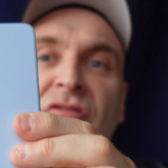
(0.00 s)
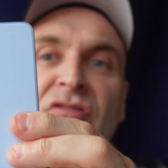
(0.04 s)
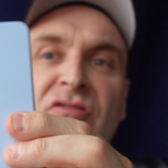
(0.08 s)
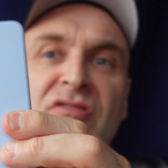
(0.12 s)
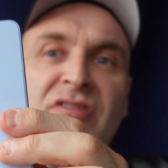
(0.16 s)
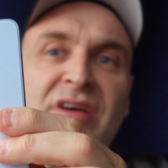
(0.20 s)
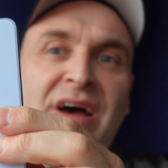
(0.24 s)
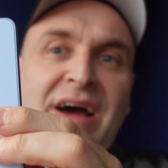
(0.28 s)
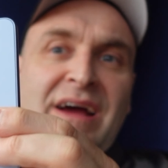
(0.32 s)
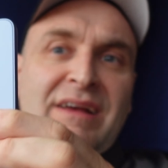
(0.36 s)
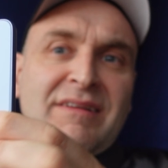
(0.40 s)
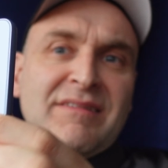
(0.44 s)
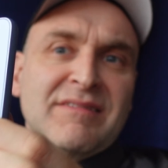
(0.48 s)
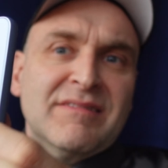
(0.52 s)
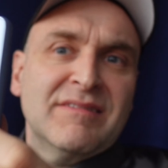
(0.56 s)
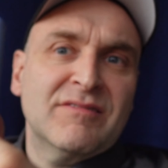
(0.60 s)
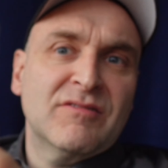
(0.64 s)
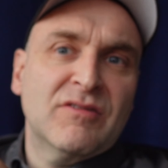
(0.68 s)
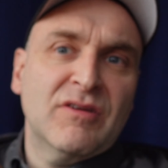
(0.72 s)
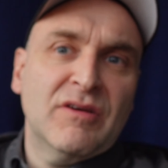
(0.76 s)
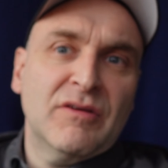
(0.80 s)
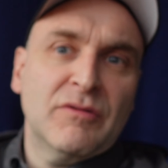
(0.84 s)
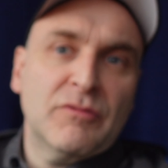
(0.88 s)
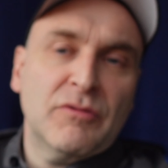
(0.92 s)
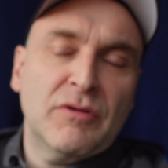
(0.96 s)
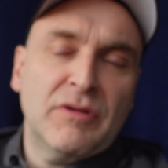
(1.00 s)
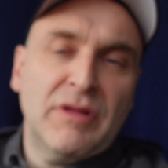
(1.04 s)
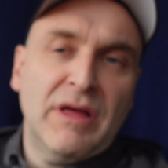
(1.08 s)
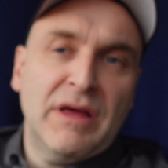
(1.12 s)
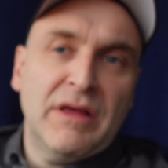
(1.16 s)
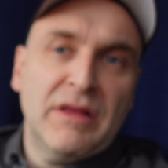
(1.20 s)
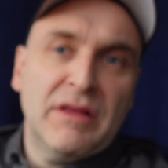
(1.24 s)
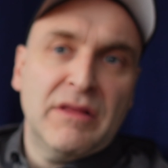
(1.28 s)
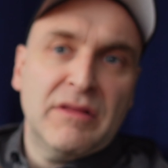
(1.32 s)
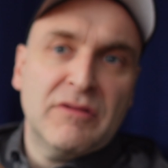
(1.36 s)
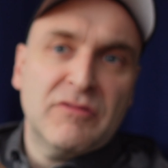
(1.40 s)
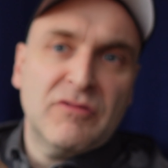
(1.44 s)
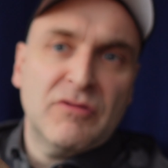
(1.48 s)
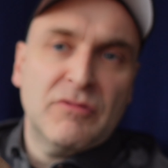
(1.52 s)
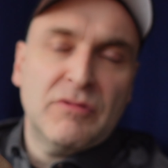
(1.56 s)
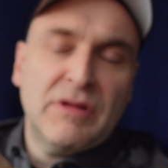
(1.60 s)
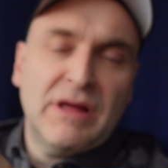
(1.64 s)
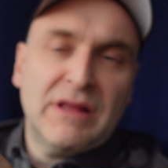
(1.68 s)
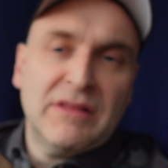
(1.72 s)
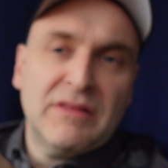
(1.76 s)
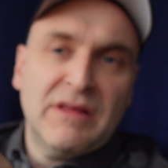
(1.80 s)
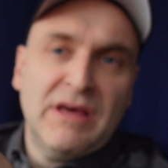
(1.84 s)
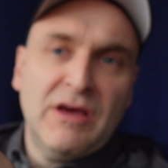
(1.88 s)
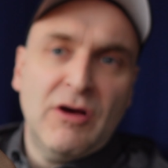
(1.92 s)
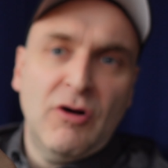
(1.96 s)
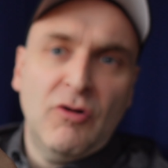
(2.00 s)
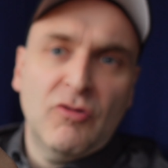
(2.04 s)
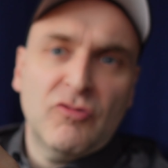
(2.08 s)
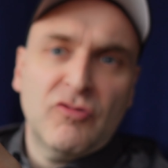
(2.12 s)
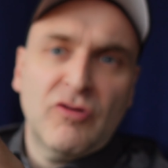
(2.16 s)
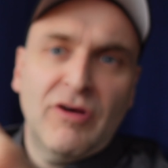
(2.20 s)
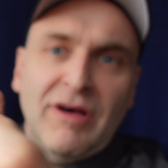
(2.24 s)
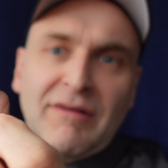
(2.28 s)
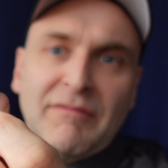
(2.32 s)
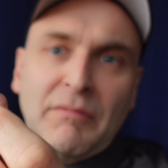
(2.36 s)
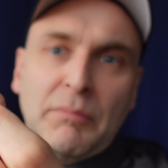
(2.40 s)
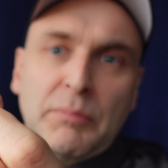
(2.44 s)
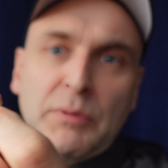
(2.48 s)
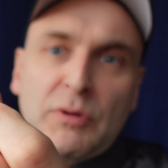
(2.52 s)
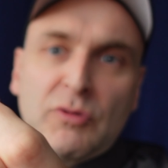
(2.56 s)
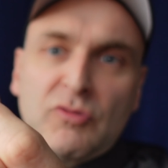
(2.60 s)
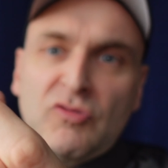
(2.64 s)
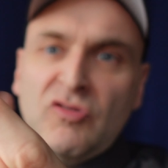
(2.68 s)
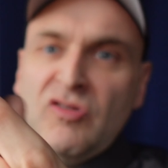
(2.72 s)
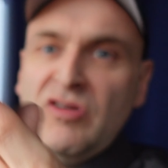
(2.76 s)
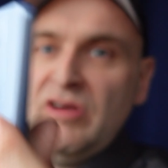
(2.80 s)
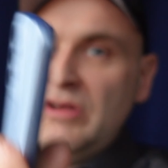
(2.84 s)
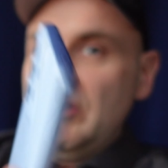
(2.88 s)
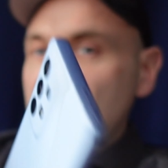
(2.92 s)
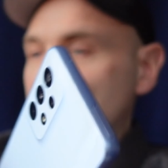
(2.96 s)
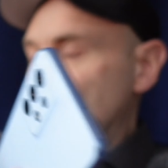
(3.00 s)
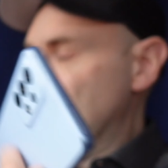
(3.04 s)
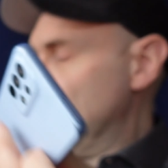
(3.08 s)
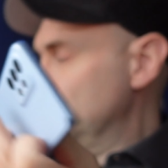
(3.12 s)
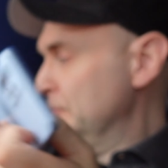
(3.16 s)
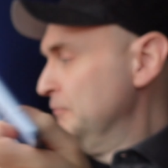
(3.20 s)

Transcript: sides so that they also have a blue tint.